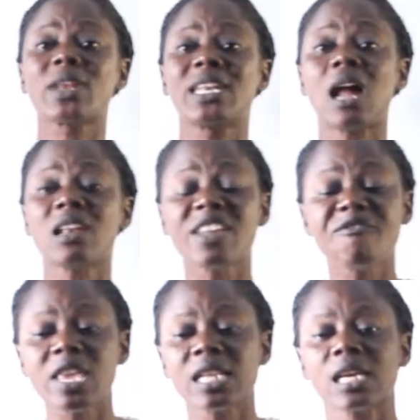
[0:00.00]
without
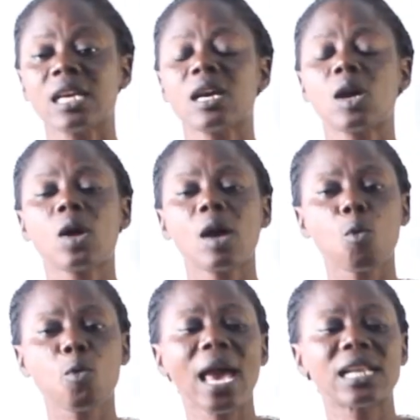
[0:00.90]
leaving
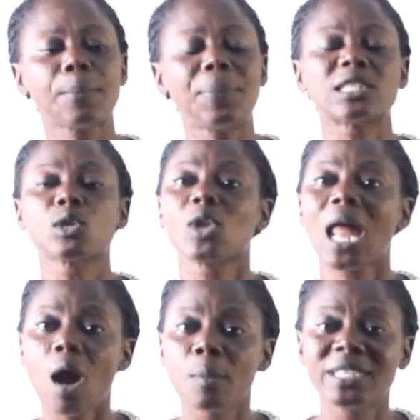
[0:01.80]
where the particular
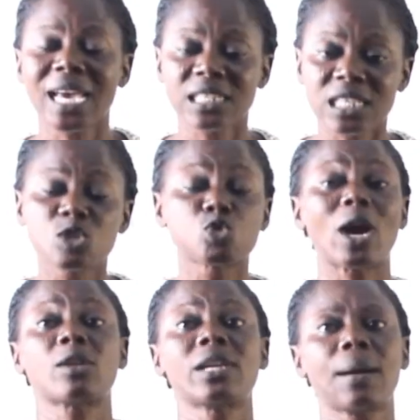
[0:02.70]
object is to
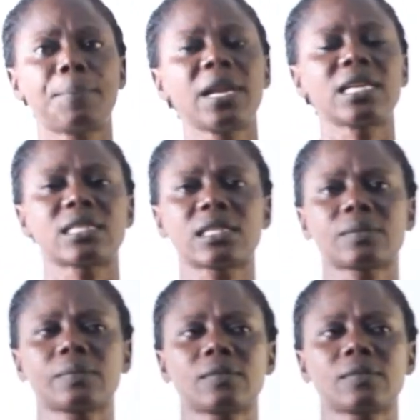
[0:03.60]
another place.